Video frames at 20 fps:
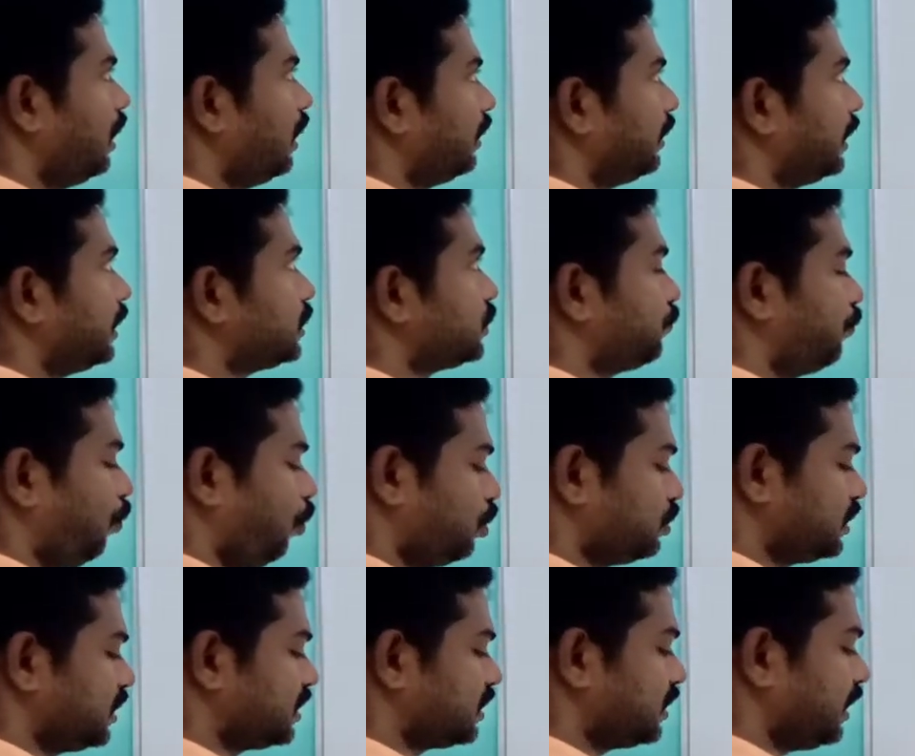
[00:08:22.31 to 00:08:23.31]
That is
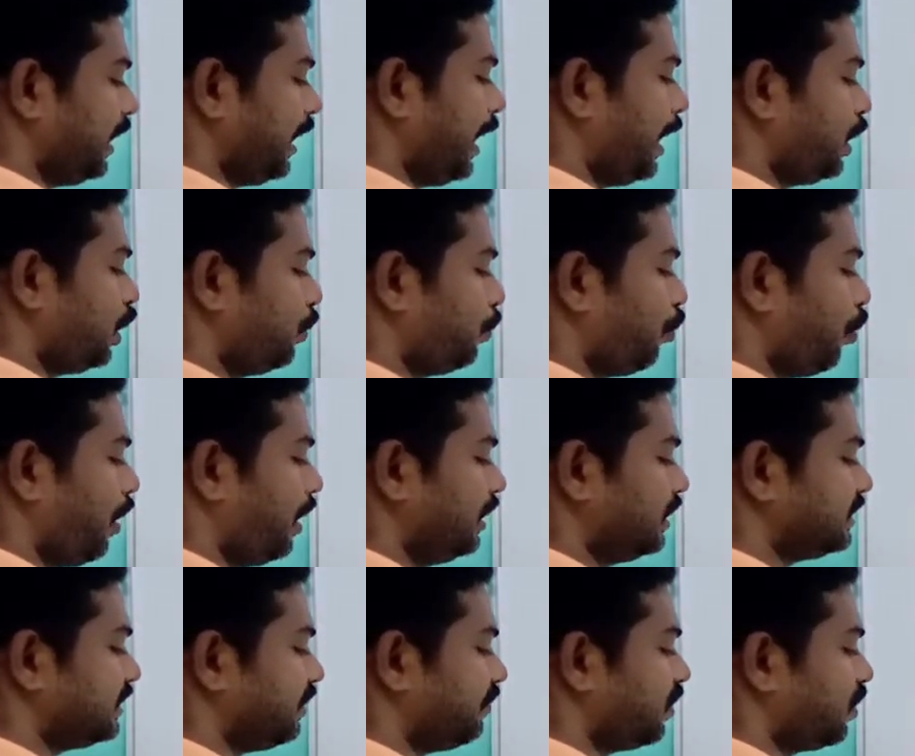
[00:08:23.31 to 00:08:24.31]

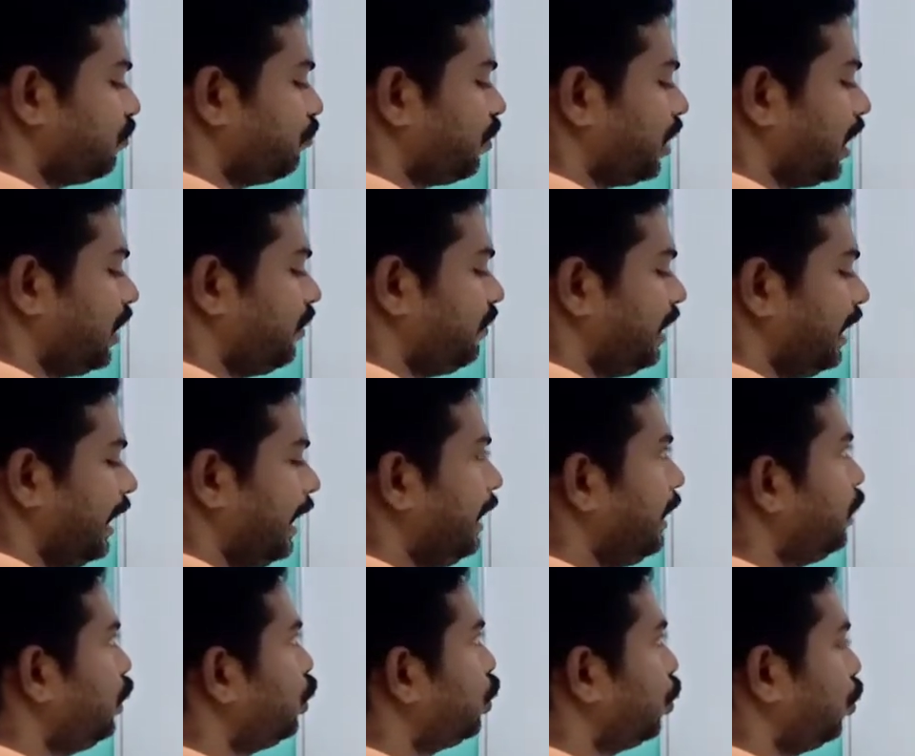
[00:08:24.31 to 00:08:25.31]
468.75
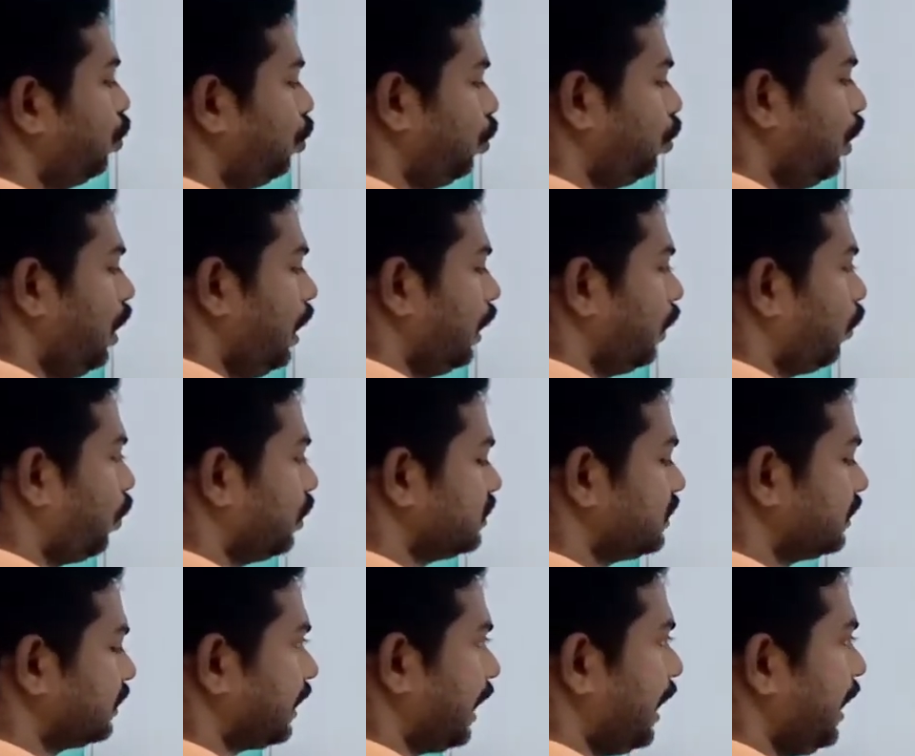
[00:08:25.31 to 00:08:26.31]
into what is
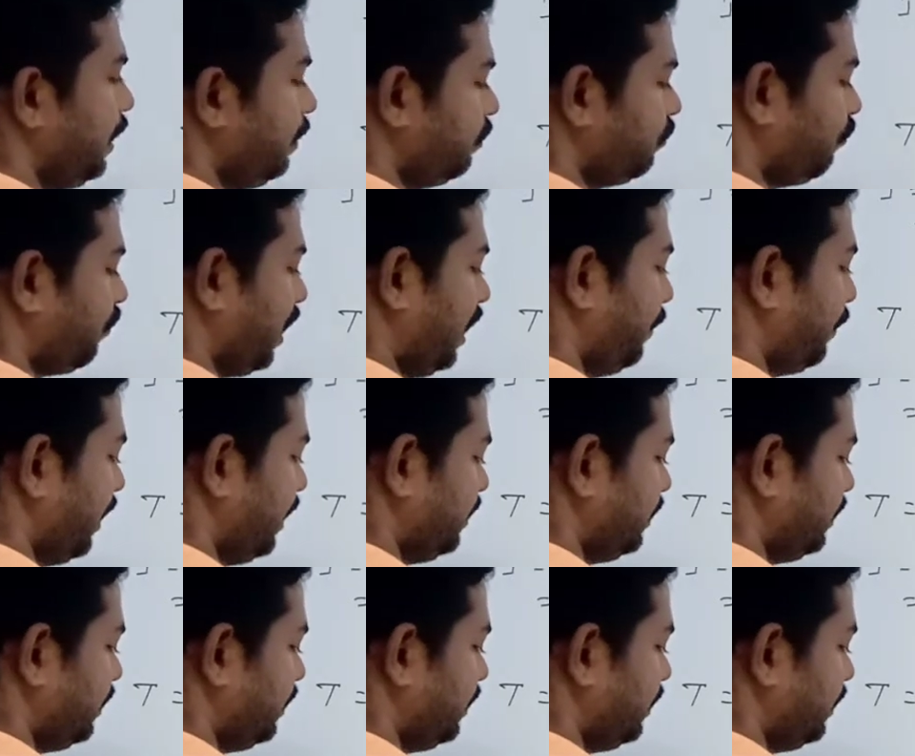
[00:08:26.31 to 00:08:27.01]
the time? 5 by